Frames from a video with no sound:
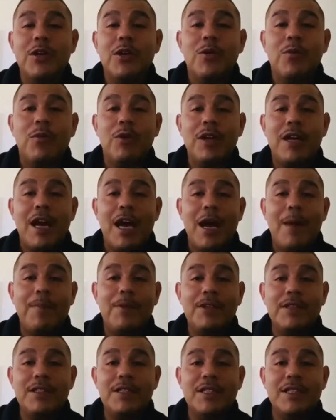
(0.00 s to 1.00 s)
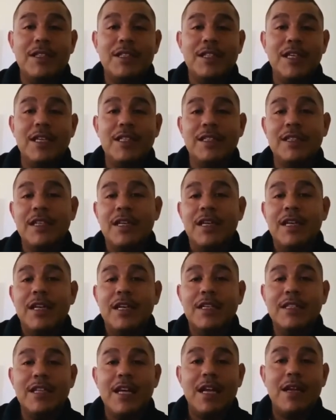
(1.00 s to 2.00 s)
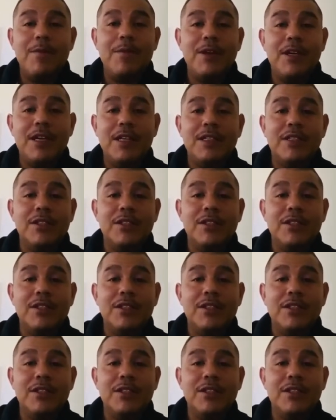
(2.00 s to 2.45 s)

what happens in a sense is that it begins